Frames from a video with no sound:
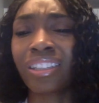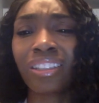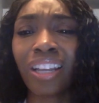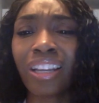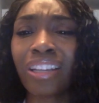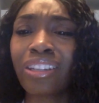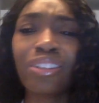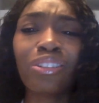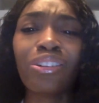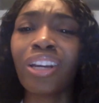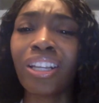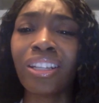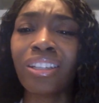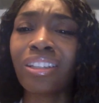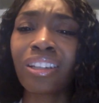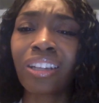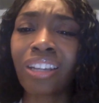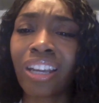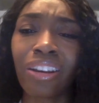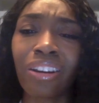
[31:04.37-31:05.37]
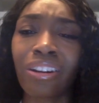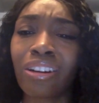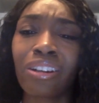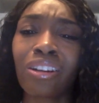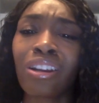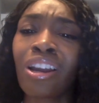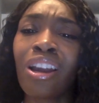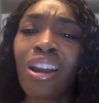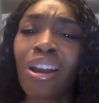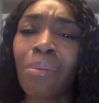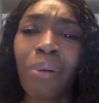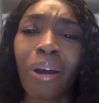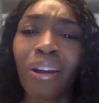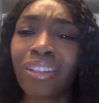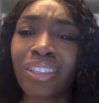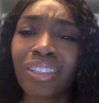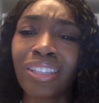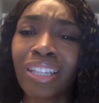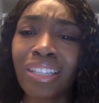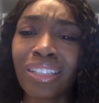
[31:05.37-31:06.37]
Like, you guys didn't care
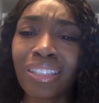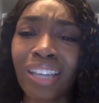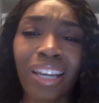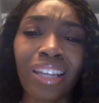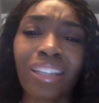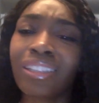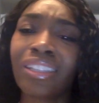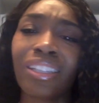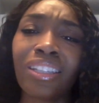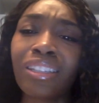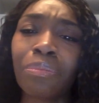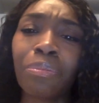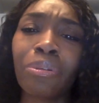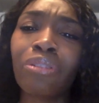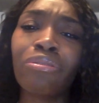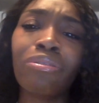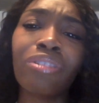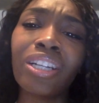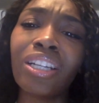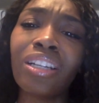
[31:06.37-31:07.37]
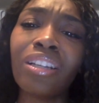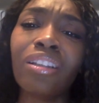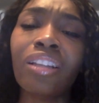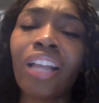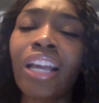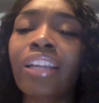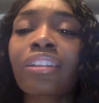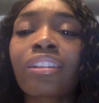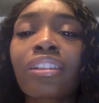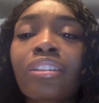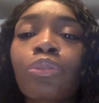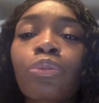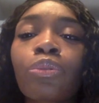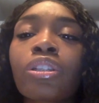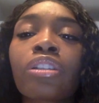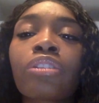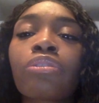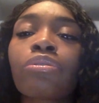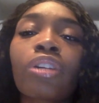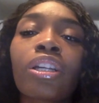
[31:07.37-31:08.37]
about the Teen Titans. Let's be real. Like, this
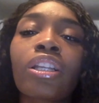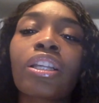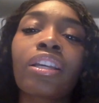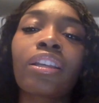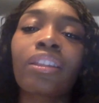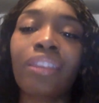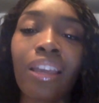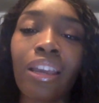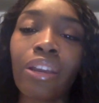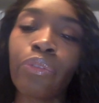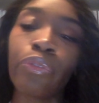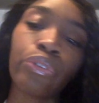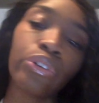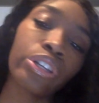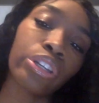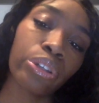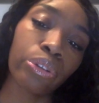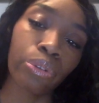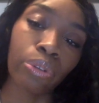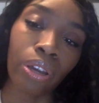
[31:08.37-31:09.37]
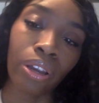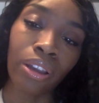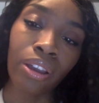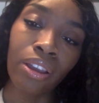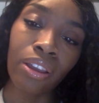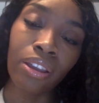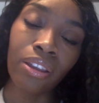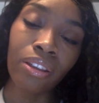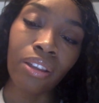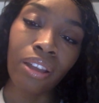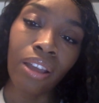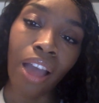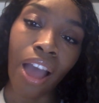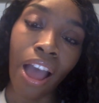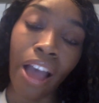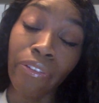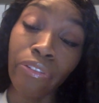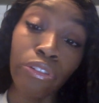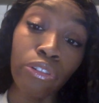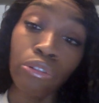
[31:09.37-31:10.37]
wasn't really a thing for you.
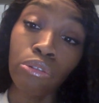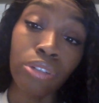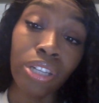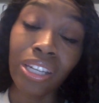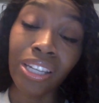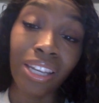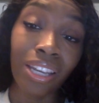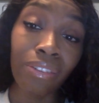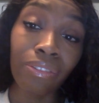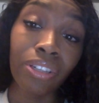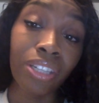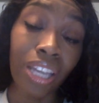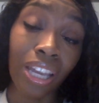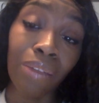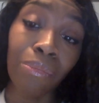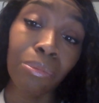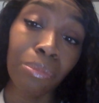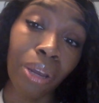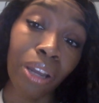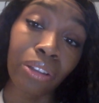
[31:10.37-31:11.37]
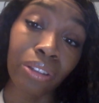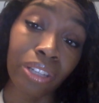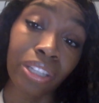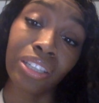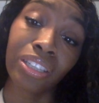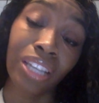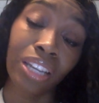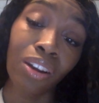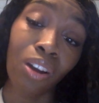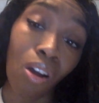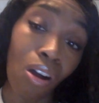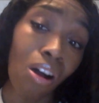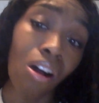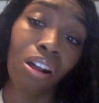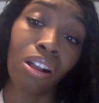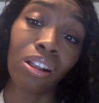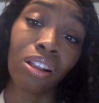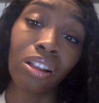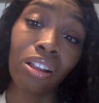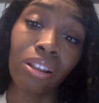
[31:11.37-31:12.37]
Half of you didn't give a damn about this at
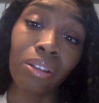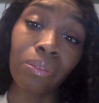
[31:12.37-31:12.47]
all.